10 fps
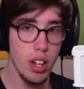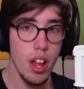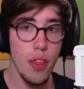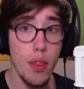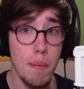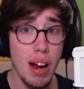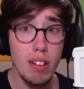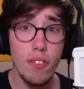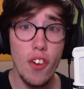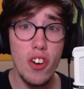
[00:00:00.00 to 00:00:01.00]
The
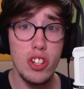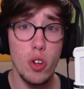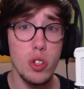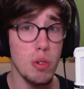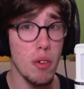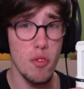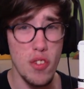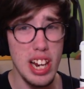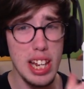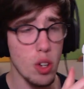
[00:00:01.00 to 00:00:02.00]
microphone is also a
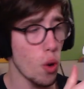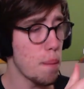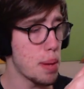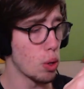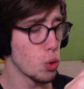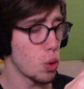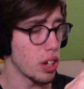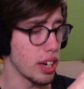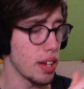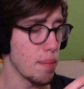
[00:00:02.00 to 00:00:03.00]
really good build
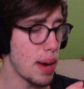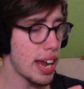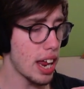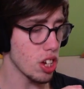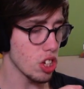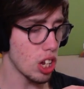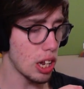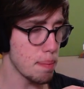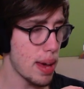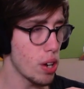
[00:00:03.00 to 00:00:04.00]
quality, made out of
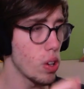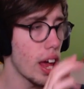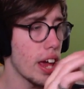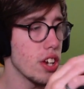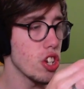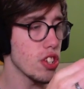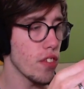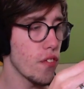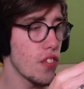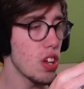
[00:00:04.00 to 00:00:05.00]
solid metal and just
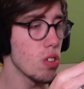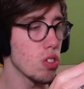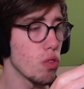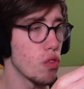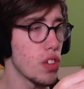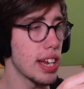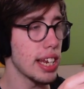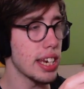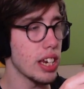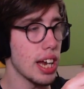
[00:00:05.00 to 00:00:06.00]
feels
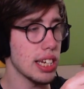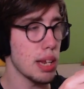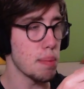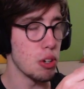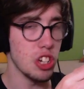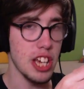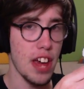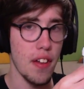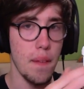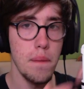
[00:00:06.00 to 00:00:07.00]
really nicely put
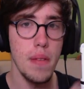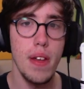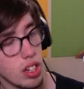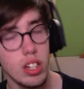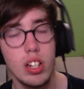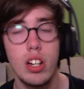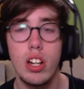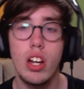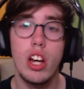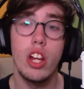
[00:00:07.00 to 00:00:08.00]
together.
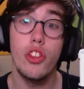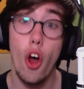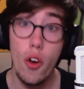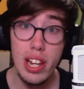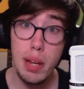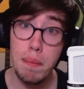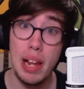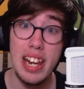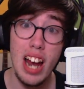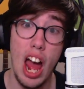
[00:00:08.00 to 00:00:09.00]
The only
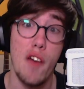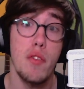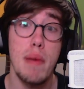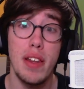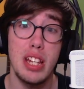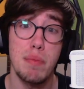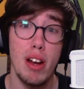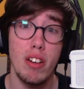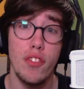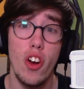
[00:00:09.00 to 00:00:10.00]
complaint I have about this
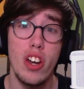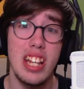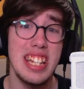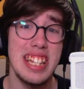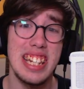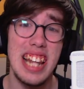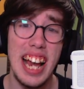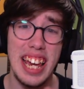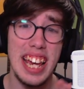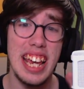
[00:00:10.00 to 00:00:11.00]
microphone is it's
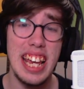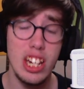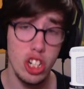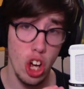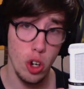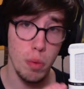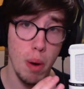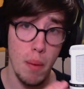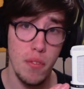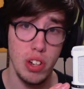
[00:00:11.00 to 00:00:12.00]
lacking internal
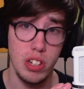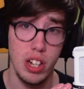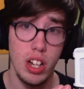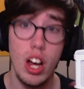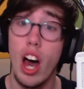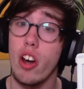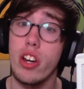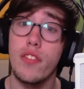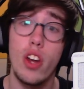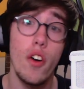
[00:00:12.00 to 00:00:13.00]
pop filter. I don't
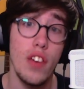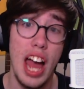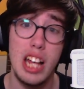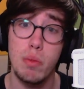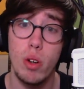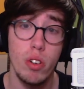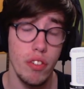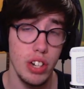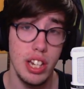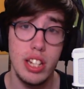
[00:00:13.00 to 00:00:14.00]
even know if it has one or if
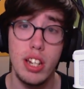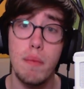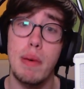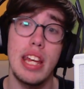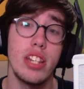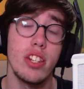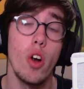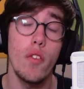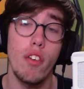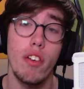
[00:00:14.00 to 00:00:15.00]
it doesn't, but it's
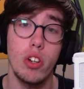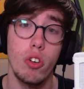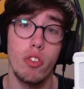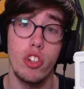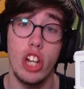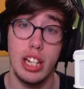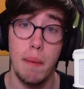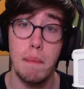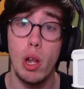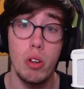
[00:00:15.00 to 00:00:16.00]
not very good at rejecting
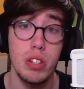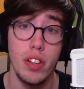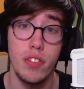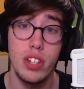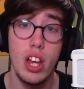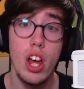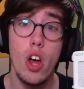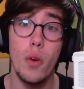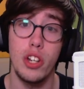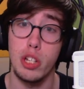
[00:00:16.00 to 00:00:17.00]
plosives,
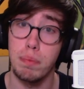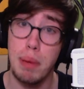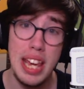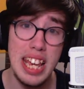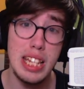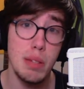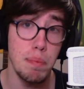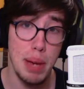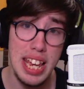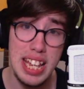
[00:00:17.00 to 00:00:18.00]
which is P's,
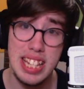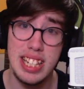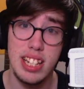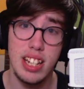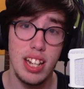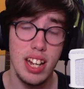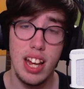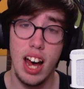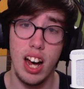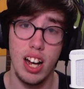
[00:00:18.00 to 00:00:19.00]
B's,
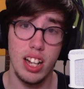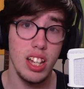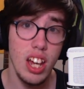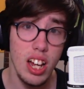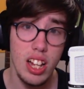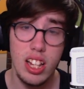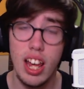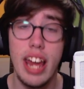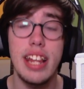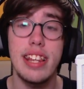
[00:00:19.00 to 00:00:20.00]
K,
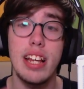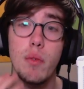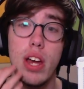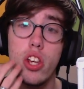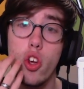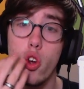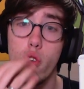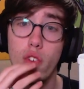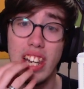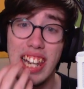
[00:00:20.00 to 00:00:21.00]
anything where you
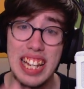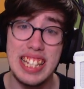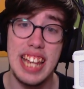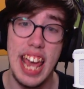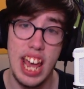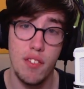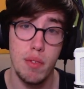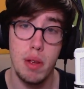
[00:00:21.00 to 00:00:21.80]
release air from your